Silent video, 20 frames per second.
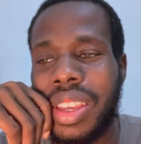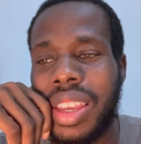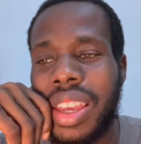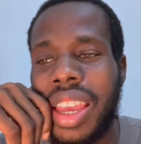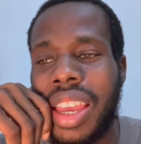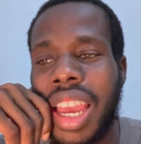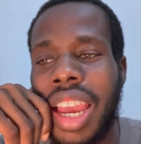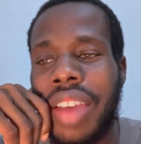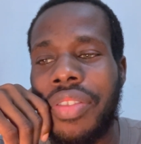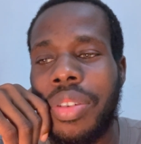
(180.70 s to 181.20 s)

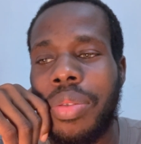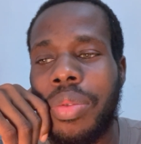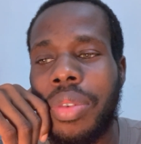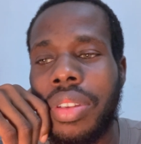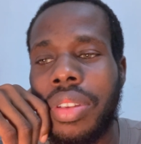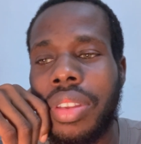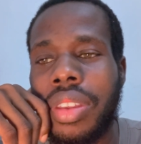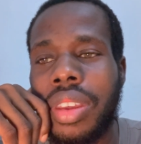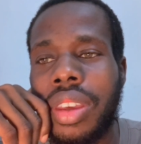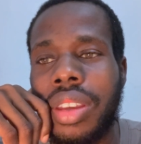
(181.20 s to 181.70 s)

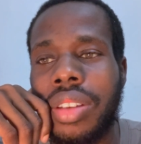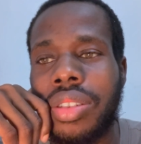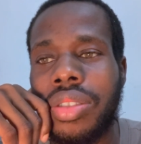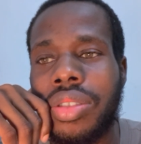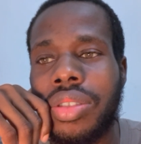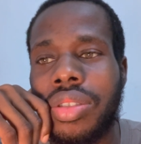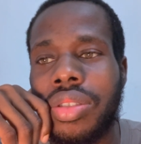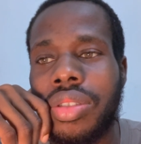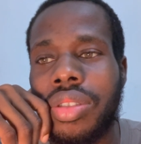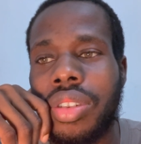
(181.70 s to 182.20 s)
everyone
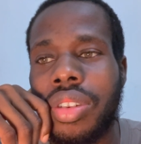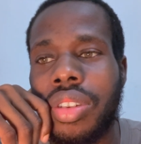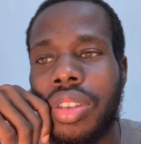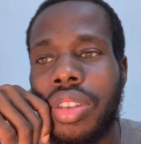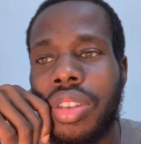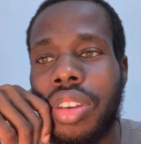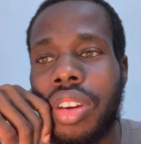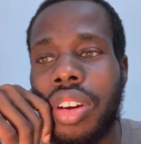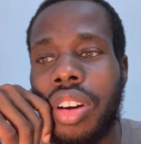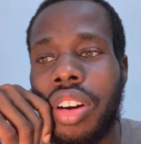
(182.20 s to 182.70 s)
thinks
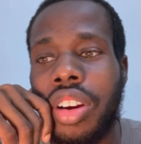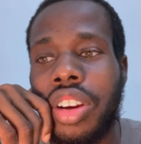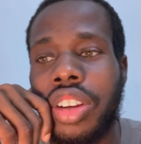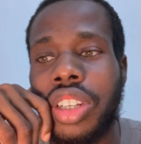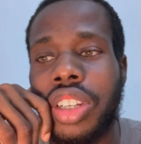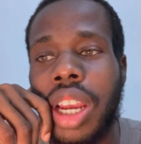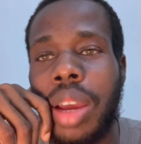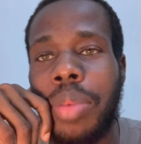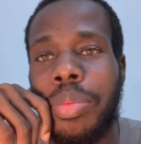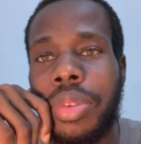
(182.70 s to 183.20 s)
they are a
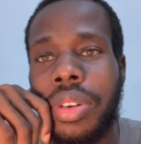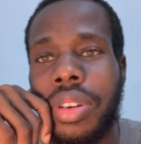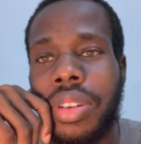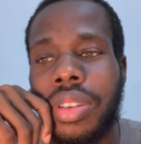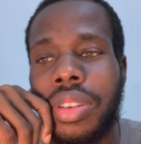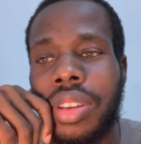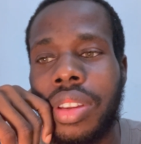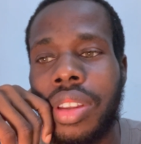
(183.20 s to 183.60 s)
champion